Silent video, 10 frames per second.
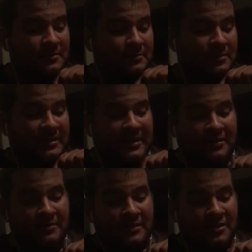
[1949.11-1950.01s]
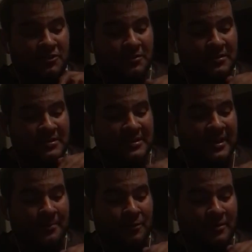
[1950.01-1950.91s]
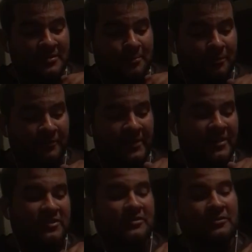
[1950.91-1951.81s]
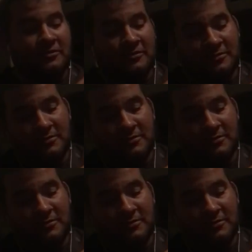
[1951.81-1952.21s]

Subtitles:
But that shouldn't stop you as a professional